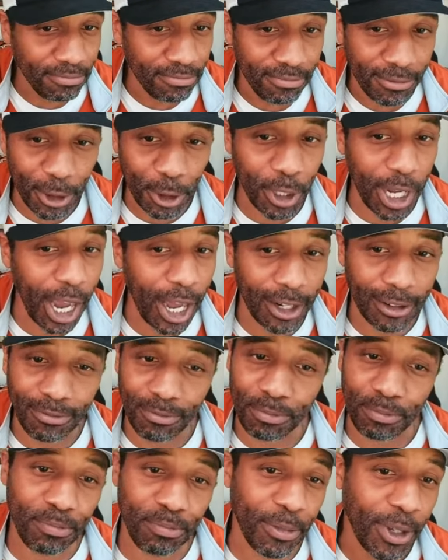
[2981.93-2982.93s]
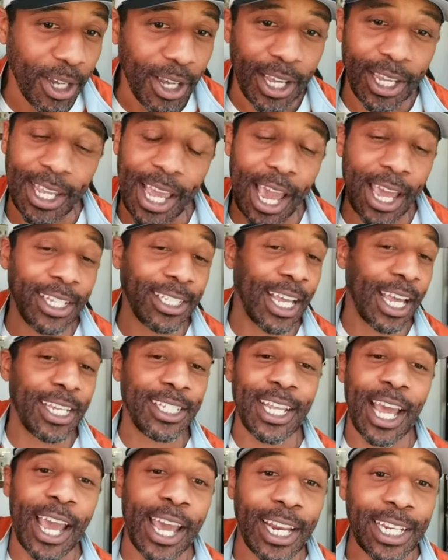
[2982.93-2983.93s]
You got he got he's got, he's
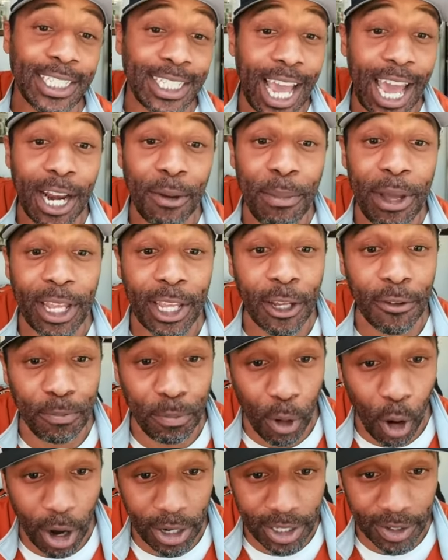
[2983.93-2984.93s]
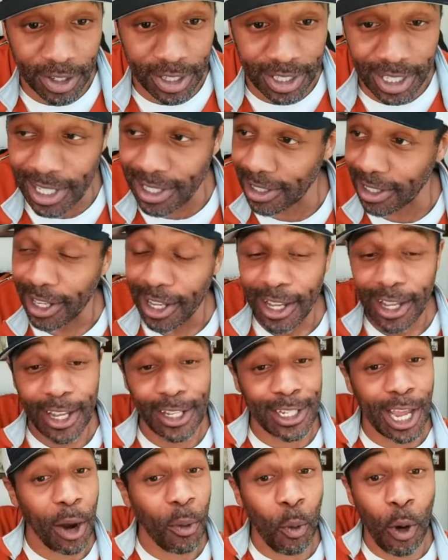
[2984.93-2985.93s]
got and he's got to make good parts of the season. He's
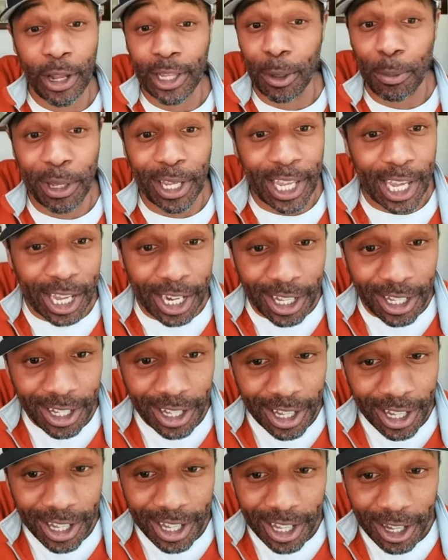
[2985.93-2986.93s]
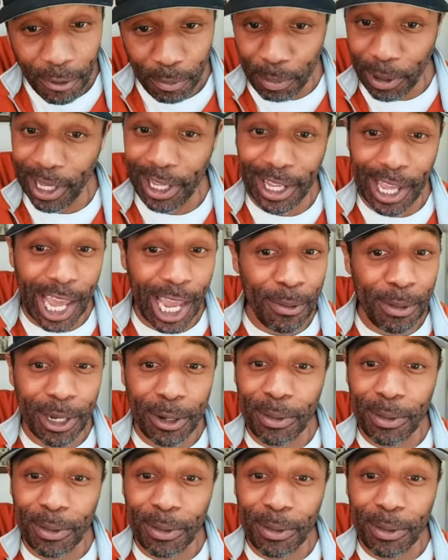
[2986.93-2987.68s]
got one at the beginning, big game at the